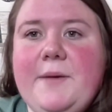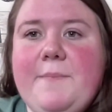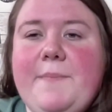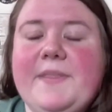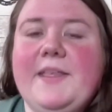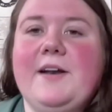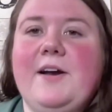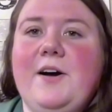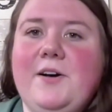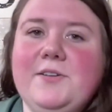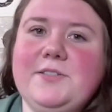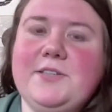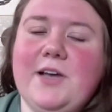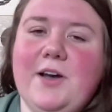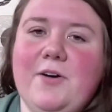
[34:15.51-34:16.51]
But then
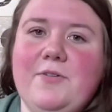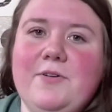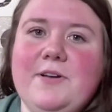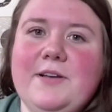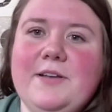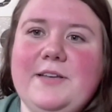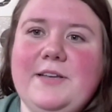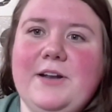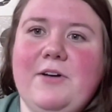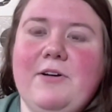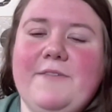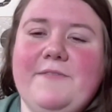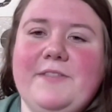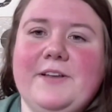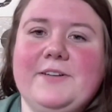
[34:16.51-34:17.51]
also, you know,
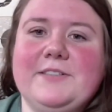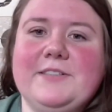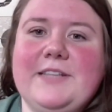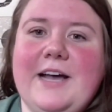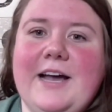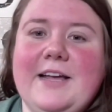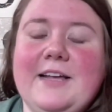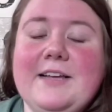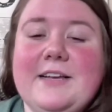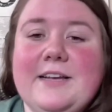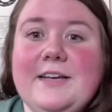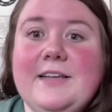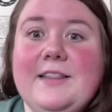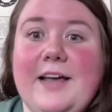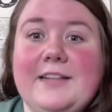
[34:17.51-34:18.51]
if there's that
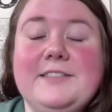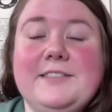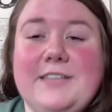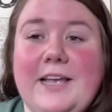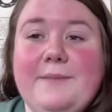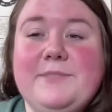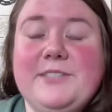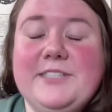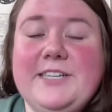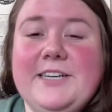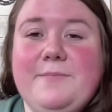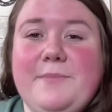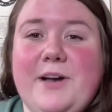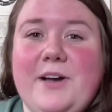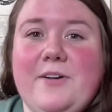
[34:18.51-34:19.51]
same
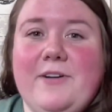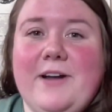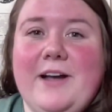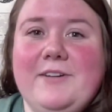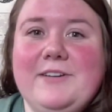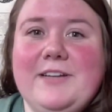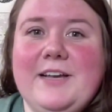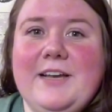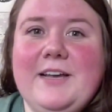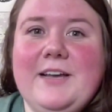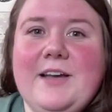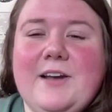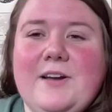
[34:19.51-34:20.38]
stigma around it,